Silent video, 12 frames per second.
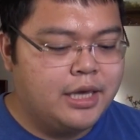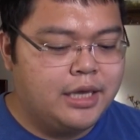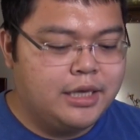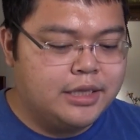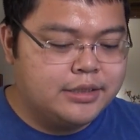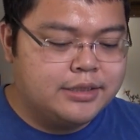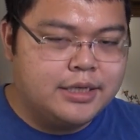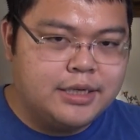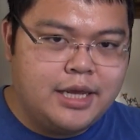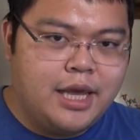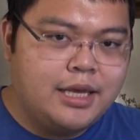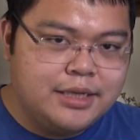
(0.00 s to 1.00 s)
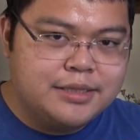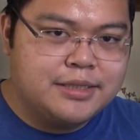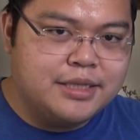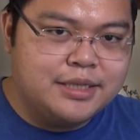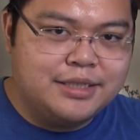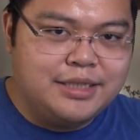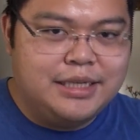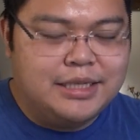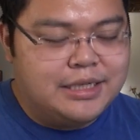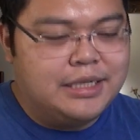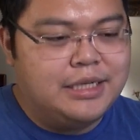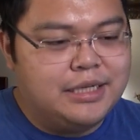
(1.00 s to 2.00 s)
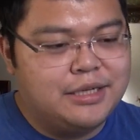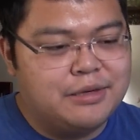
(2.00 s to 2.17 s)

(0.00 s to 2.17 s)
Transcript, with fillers: in today's D&D